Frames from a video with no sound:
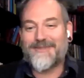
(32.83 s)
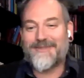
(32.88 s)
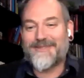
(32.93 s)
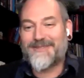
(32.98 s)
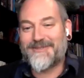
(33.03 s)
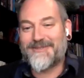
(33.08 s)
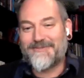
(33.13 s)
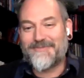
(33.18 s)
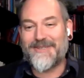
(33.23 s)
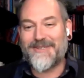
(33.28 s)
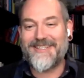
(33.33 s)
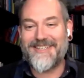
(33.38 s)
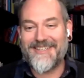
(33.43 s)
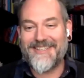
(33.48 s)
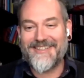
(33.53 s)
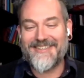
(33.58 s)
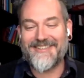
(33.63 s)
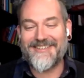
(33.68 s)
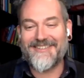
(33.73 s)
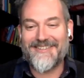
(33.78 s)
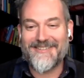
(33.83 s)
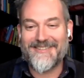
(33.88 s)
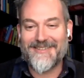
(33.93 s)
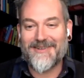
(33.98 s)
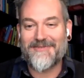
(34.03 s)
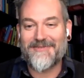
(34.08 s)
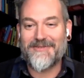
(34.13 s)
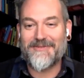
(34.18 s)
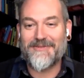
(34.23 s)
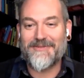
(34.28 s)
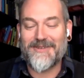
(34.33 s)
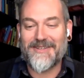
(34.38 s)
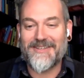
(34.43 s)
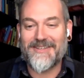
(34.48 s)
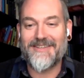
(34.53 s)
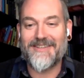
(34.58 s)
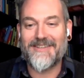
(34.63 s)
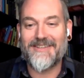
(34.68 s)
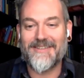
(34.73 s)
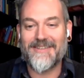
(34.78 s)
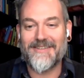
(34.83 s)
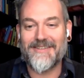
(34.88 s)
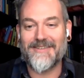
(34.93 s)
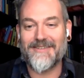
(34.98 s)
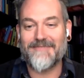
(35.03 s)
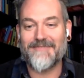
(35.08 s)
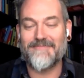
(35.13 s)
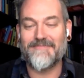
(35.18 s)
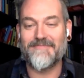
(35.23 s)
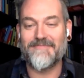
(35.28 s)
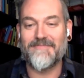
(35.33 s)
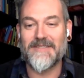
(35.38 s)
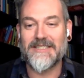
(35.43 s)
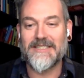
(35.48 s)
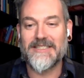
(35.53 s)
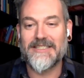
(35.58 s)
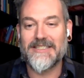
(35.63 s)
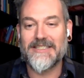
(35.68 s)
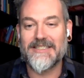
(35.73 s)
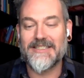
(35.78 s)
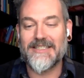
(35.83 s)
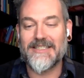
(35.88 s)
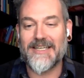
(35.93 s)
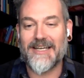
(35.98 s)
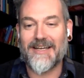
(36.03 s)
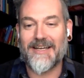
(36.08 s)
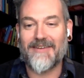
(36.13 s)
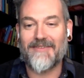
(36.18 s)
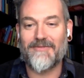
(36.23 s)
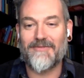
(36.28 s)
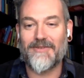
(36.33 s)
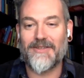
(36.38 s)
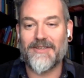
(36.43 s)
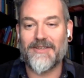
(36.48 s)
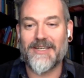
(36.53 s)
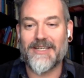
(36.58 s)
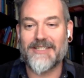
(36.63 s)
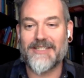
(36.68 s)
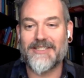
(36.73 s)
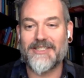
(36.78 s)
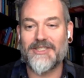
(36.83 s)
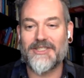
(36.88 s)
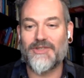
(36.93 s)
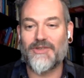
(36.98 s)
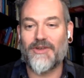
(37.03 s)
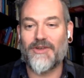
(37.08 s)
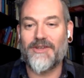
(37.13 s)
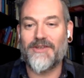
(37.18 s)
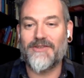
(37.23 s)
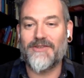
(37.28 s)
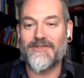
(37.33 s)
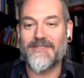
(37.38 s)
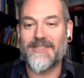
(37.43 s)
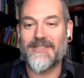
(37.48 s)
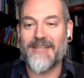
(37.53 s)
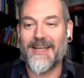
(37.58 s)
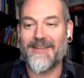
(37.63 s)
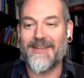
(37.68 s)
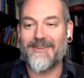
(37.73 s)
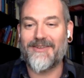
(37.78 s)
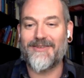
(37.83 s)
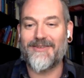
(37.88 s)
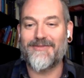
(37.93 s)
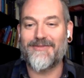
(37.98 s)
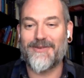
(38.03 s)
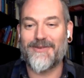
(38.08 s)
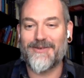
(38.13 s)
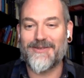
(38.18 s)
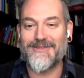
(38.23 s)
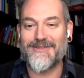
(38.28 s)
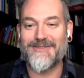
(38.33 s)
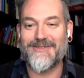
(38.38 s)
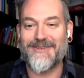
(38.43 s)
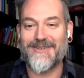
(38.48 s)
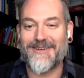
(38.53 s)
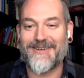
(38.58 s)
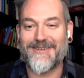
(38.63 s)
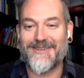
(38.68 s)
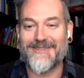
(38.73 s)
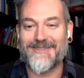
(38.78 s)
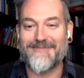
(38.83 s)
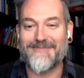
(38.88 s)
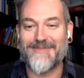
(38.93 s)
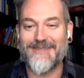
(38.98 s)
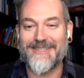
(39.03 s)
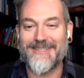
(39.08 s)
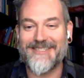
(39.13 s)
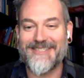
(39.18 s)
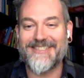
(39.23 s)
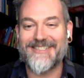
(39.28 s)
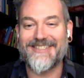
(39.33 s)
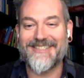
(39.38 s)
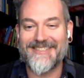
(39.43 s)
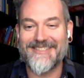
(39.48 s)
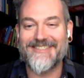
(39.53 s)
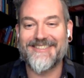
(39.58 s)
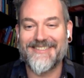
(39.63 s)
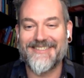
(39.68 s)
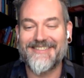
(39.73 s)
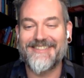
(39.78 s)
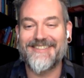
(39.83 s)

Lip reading: Pleasure to be here. Hello, everyone. Um, yeah, really nice to join you today. Looking forward to our contemplations.